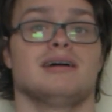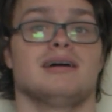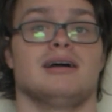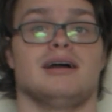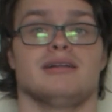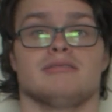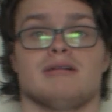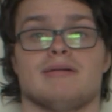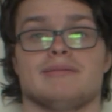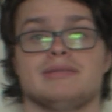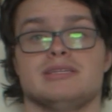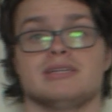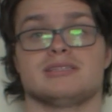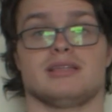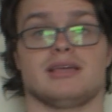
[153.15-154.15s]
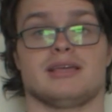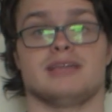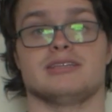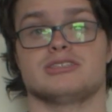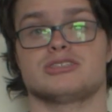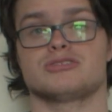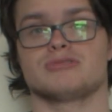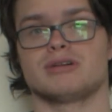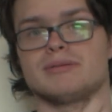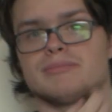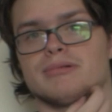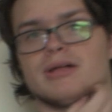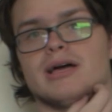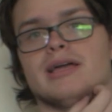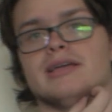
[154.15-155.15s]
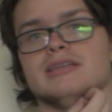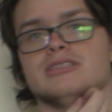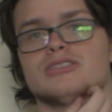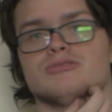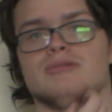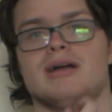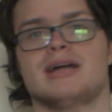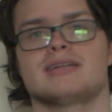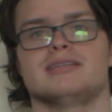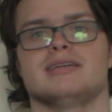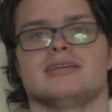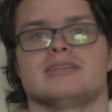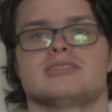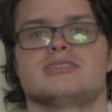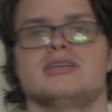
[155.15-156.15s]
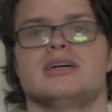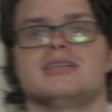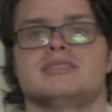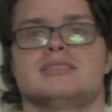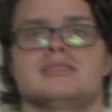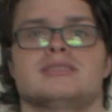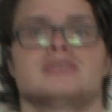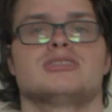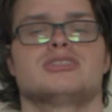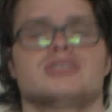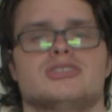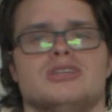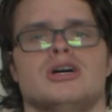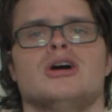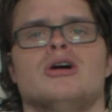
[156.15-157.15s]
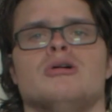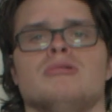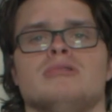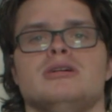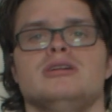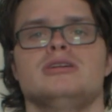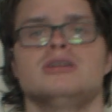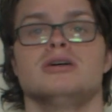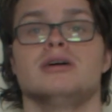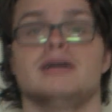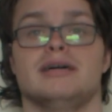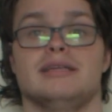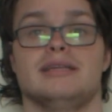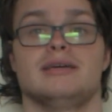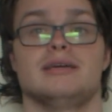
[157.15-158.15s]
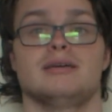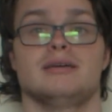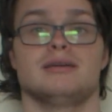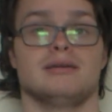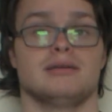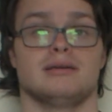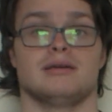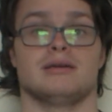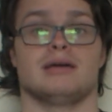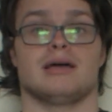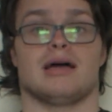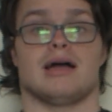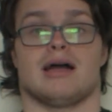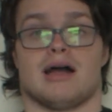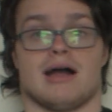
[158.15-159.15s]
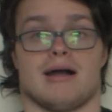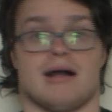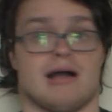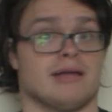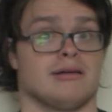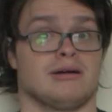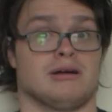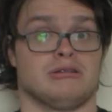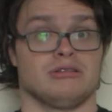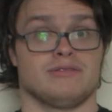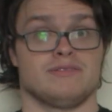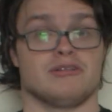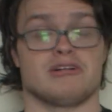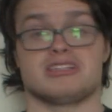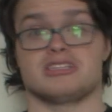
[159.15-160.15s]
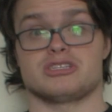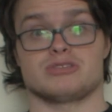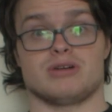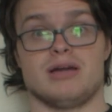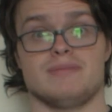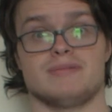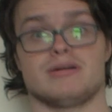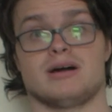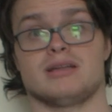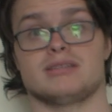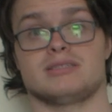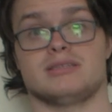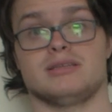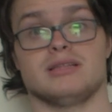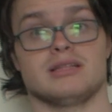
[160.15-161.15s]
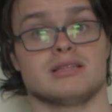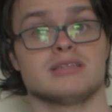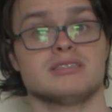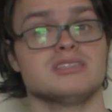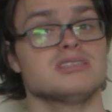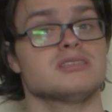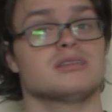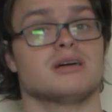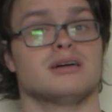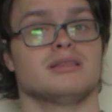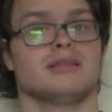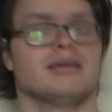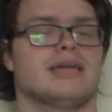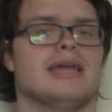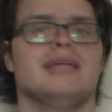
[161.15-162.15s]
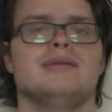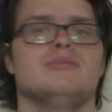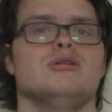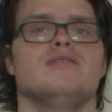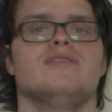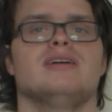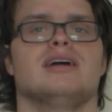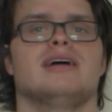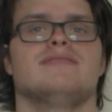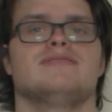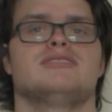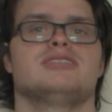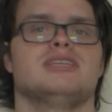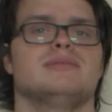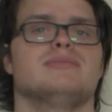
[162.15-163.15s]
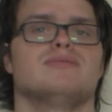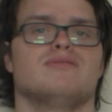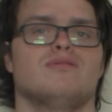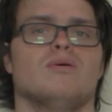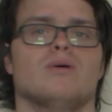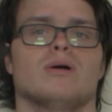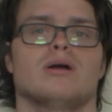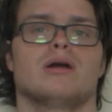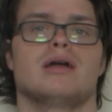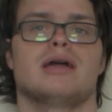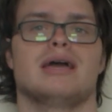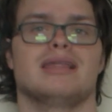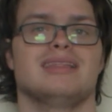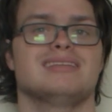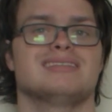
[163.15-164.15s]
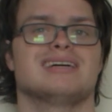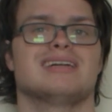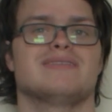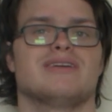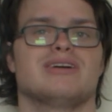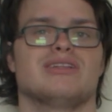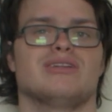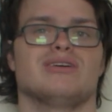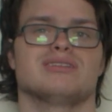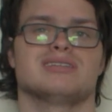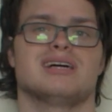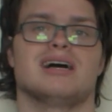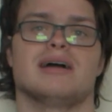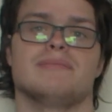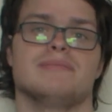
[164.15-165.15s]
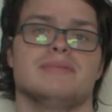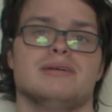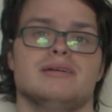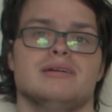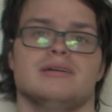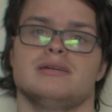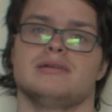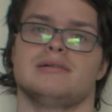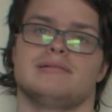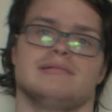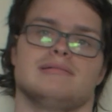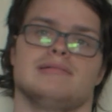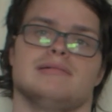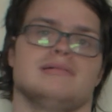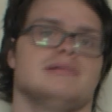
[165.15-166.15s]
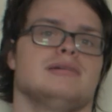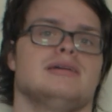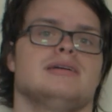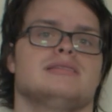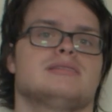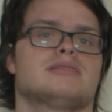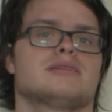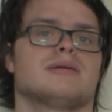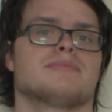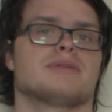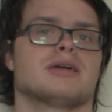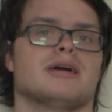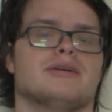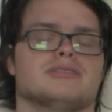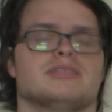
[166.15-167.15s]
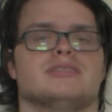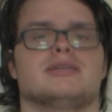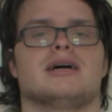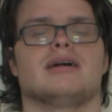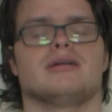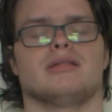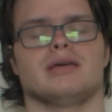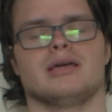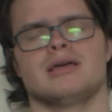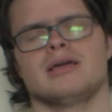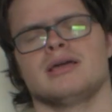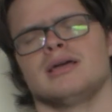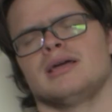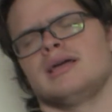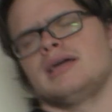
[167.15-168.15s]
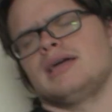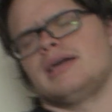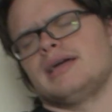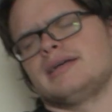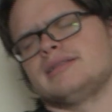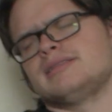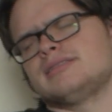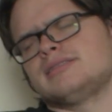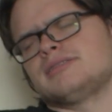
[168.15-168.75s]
I don't know how he does, like, his screenplay, his directing is just so good. I don't even know how to describe it, honestly. Like, this is unlike any movie I've seen before, at least not in a very long time. It's something else entirely. And